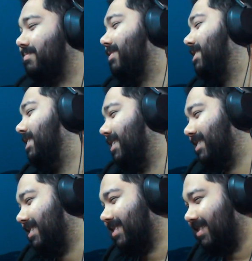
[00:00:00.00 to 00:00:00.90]

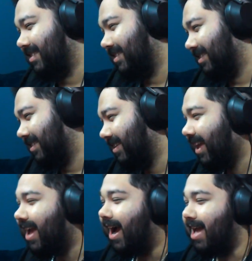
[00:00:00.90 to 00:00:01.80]
Jesus.
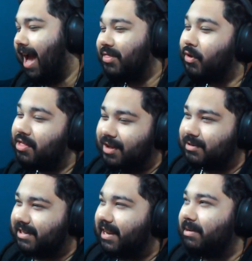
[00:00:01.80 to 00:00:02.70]
I thought there was
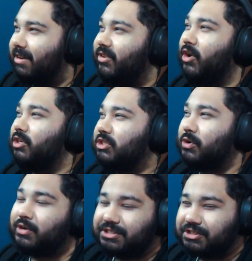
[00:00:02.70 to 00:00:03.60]
going to be a
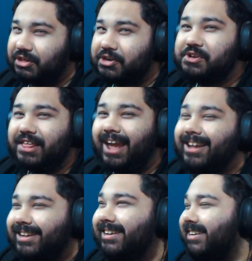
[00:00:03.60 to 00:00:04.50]
Dogecoin joke there.
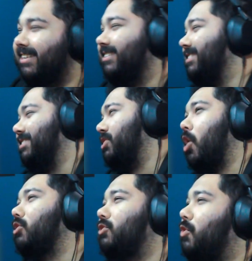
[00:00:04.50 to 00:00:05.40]
Just
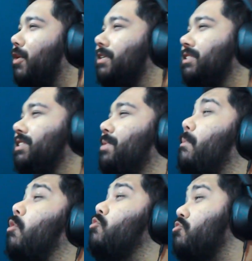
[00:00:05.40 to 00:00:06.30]
Dogecoin to the
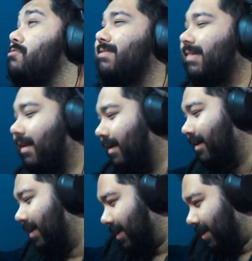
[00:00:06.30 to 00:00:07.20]
moon.
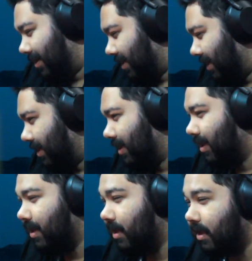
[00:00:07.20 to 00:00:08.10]
Fucking move your
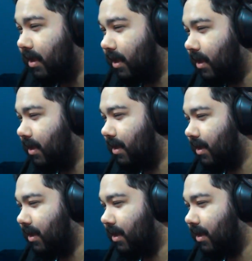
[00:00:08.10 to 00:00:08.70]
36.